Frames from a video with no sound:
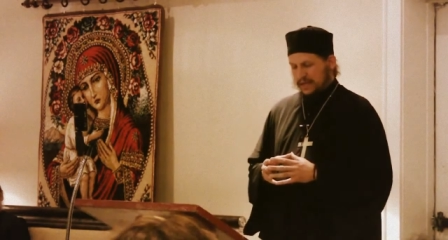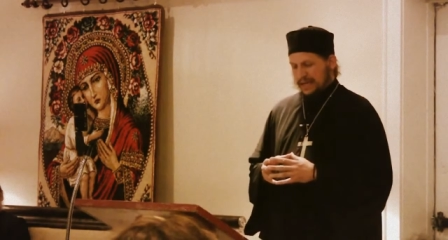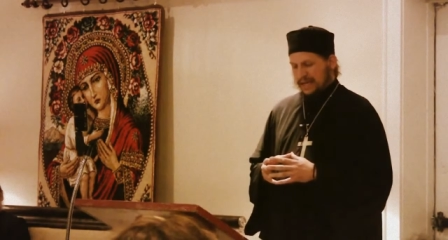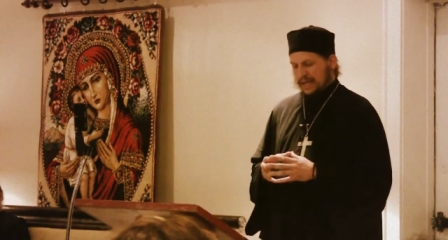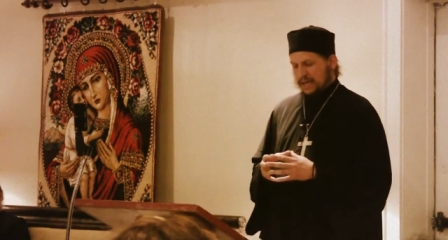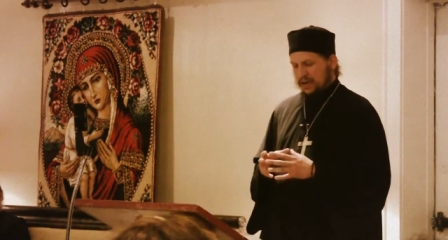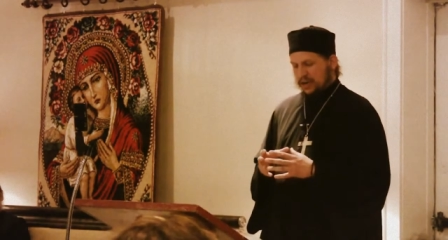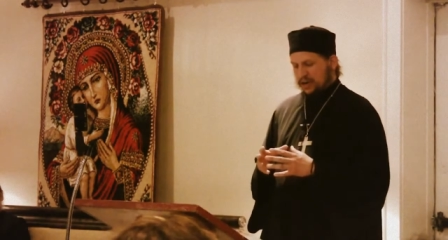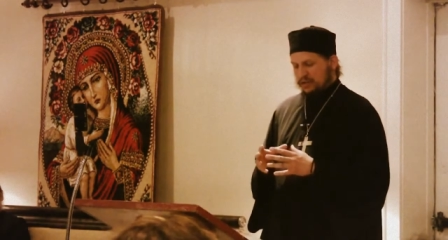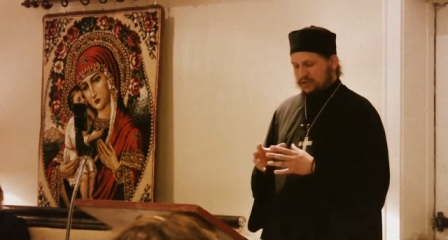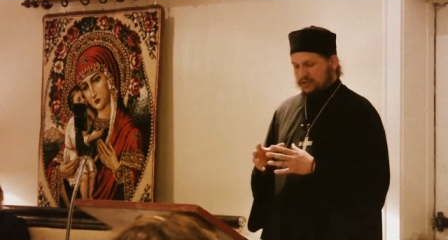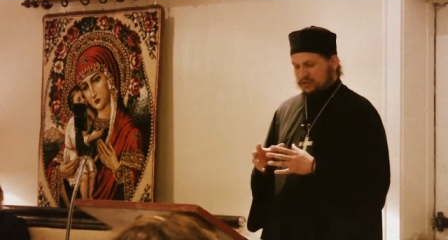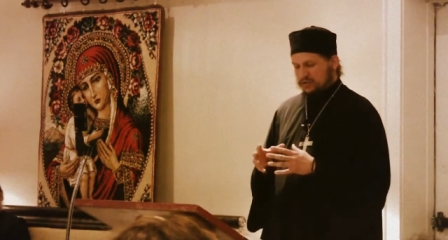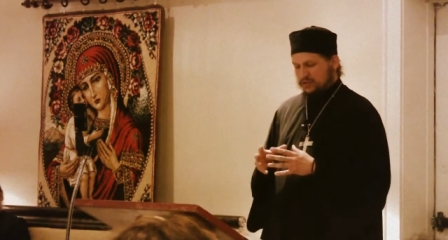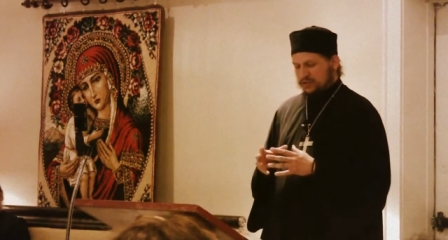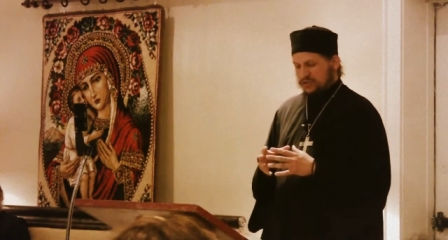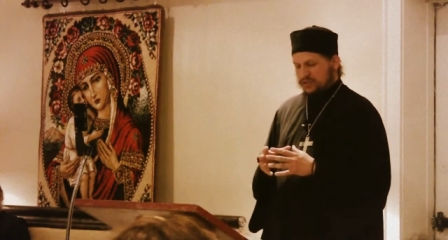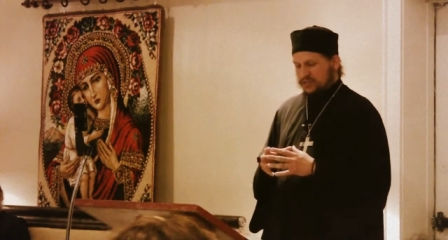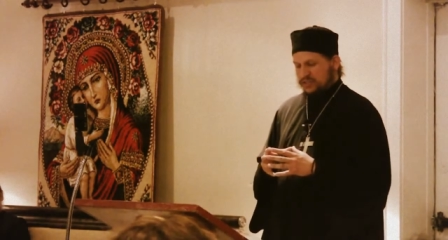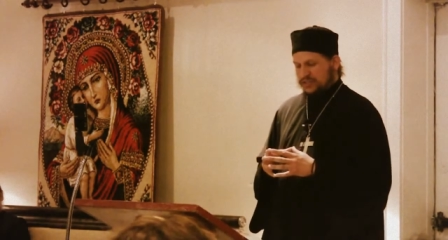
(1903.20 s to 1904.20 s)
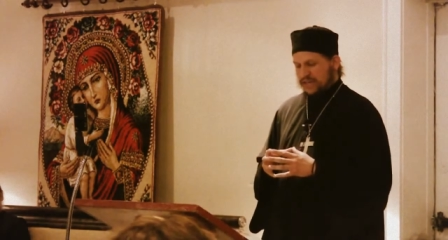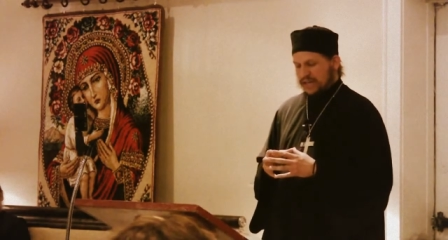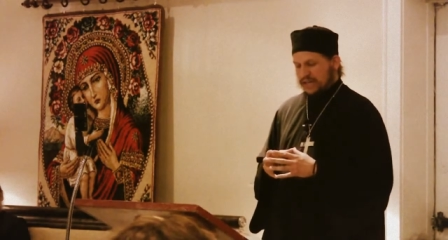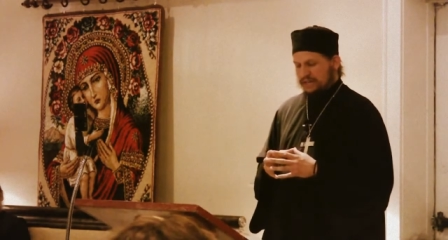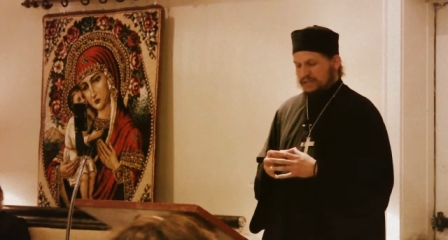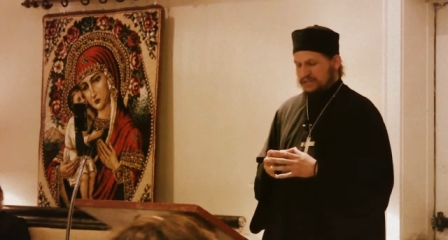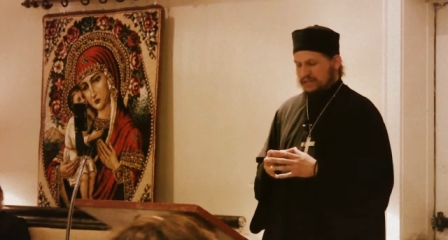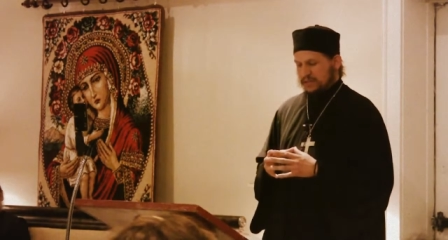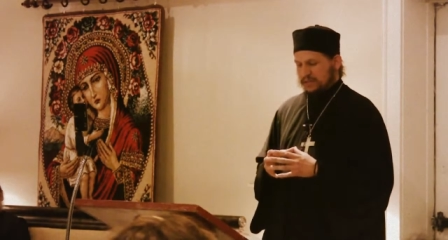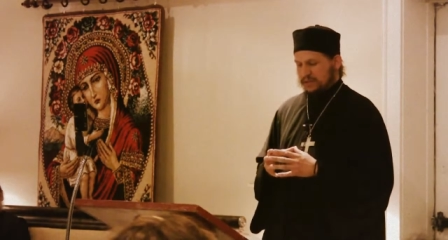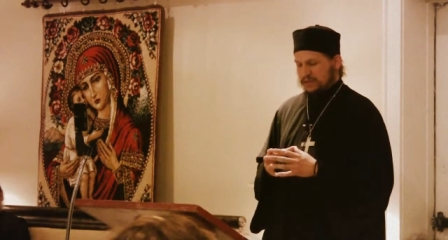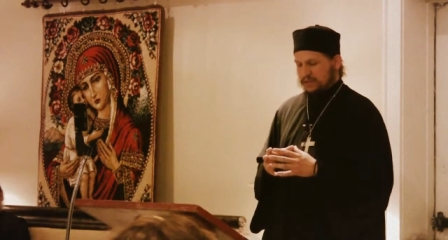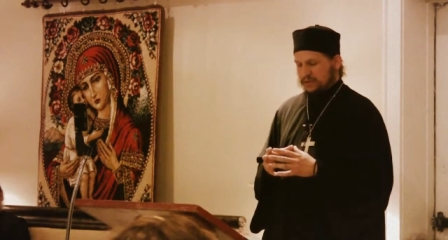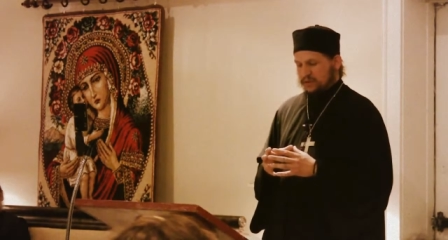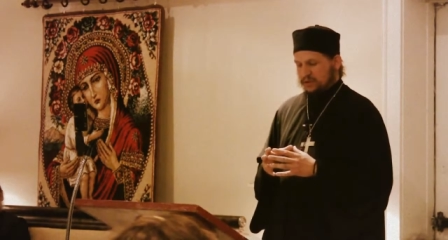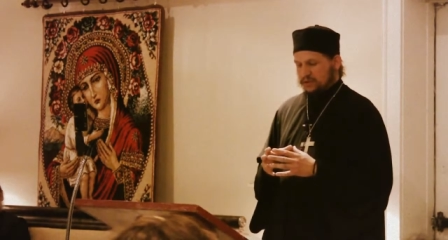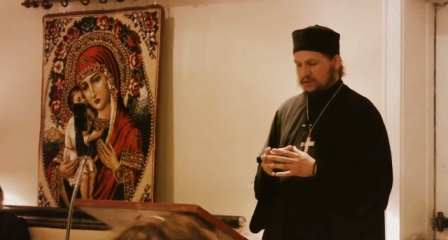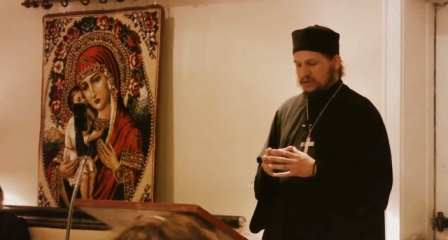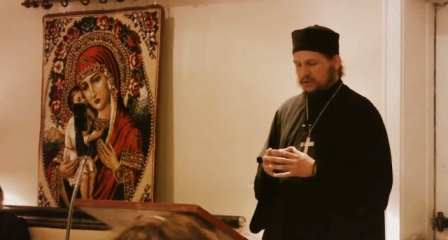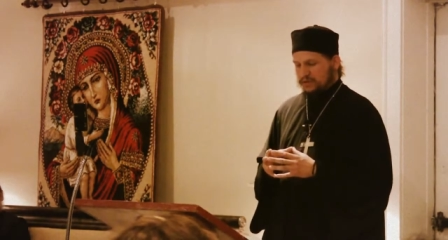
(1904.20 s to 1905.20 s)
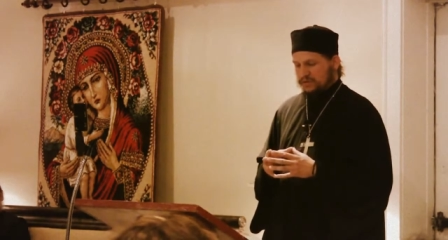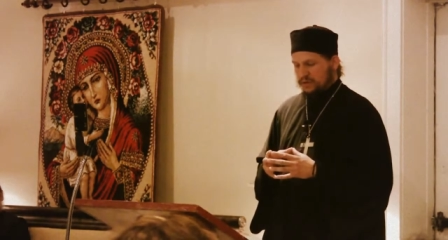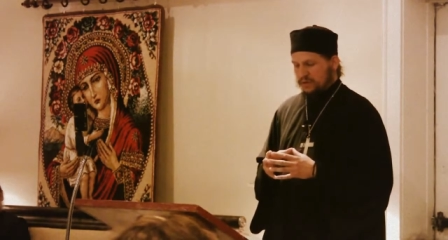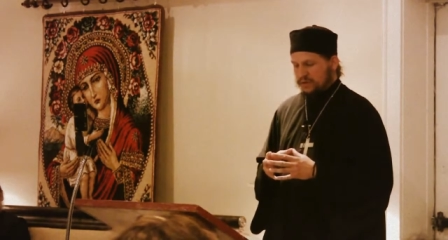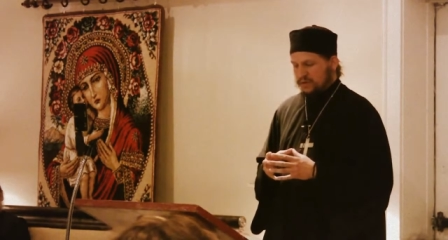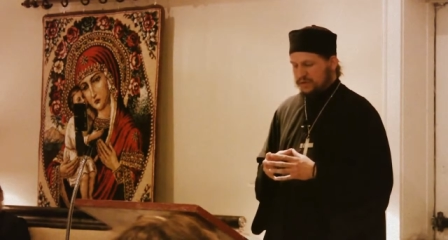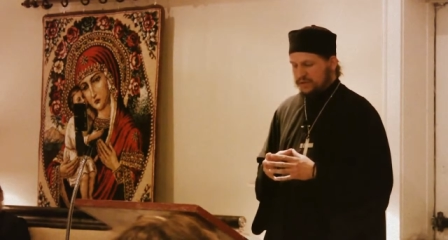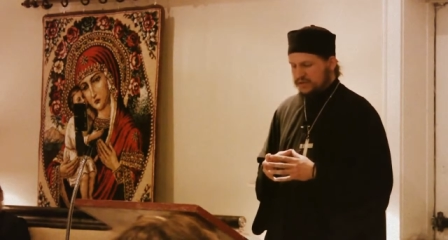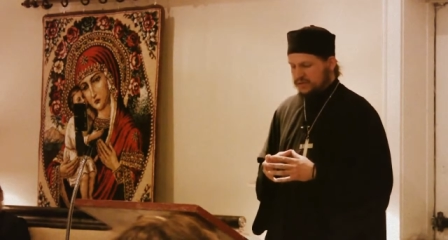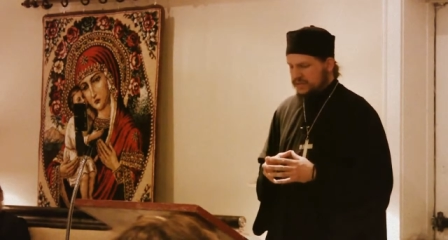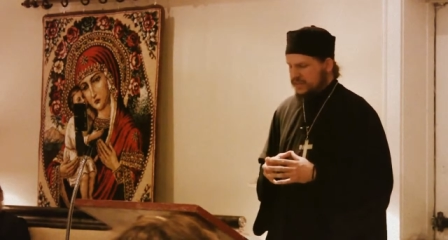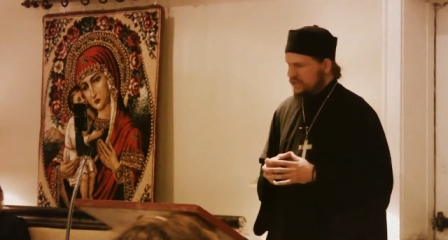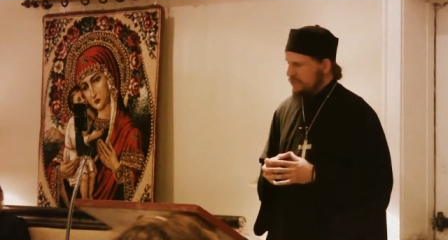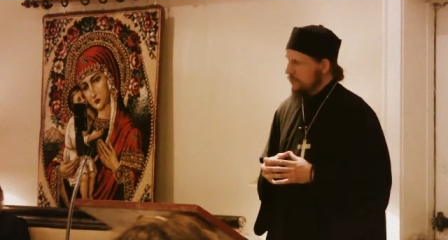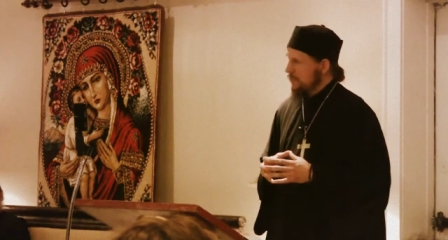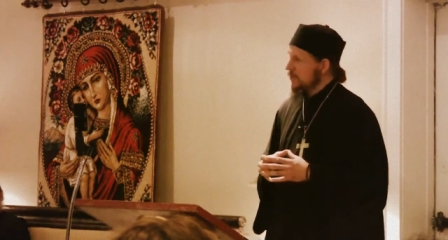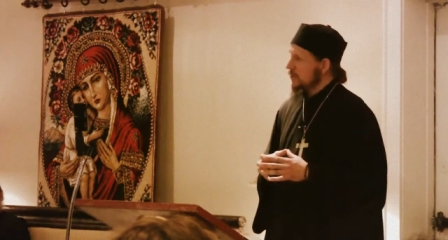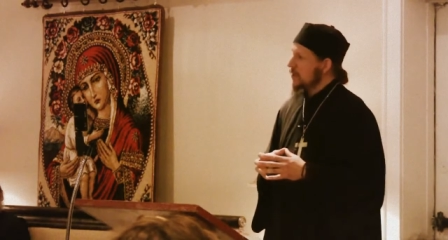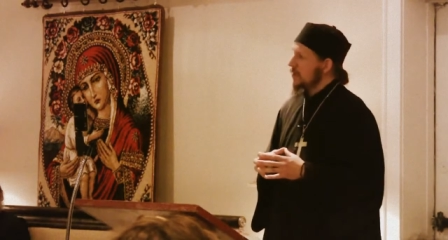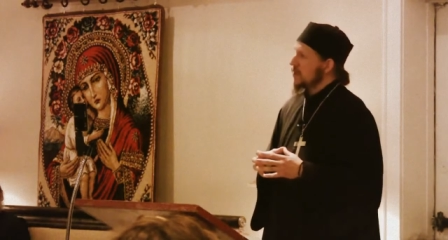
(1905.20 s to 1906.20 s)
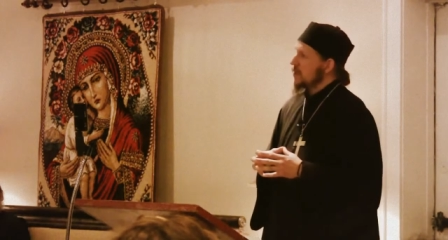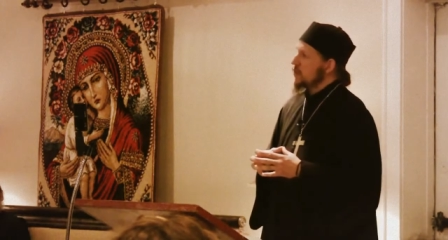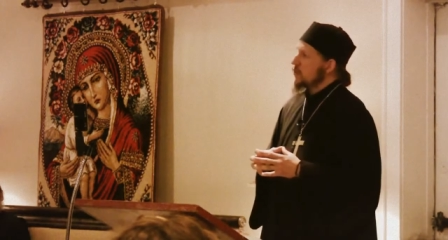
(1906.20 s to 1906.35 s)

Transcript: He also knew the state of some of those who had fallen asleep.